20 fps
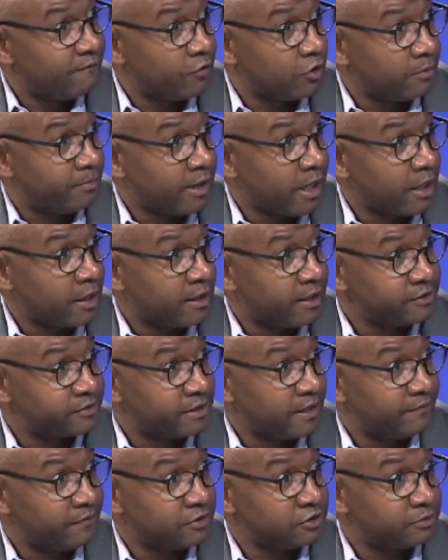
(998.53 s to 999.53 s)
for the pilot light
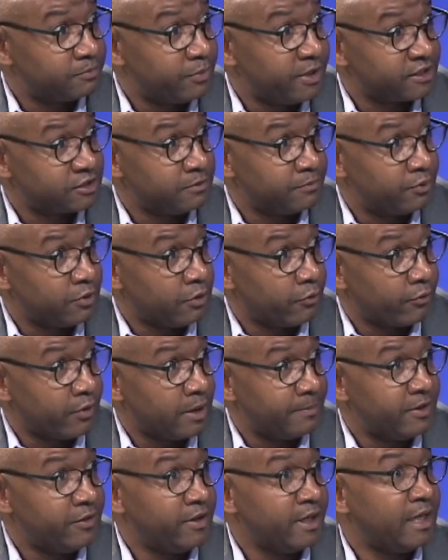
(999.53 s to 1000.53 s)
safety inspection
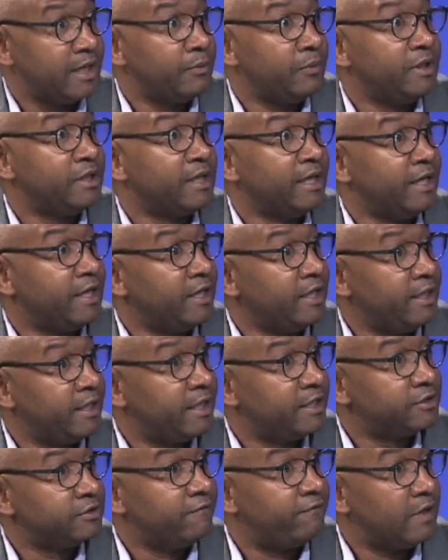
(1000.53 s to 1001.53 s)
program, and then it
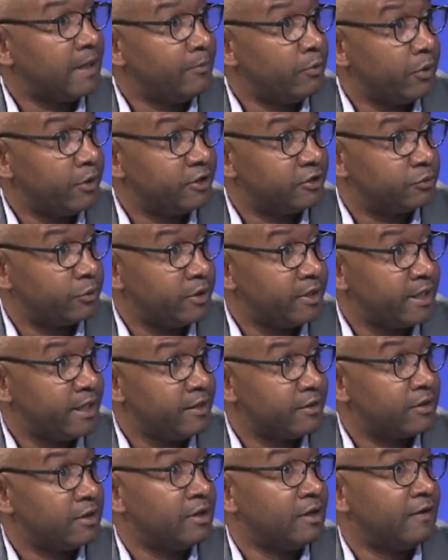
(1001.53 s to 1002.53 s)
ends in February the
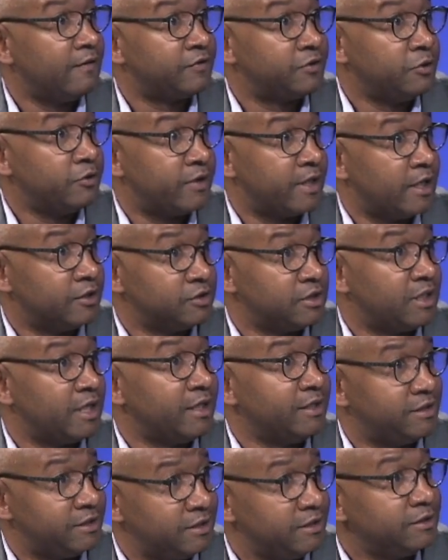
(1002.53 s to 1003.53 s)
28th of
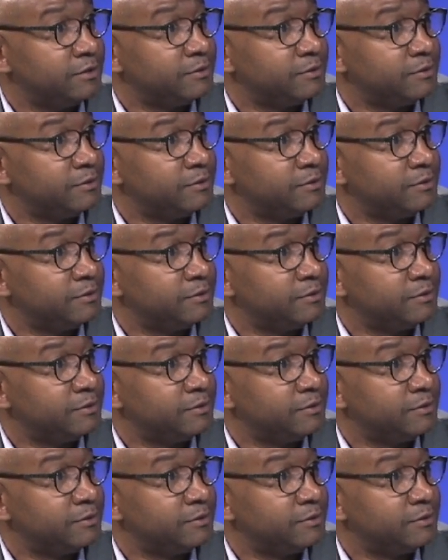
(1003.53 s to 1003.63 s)
2019.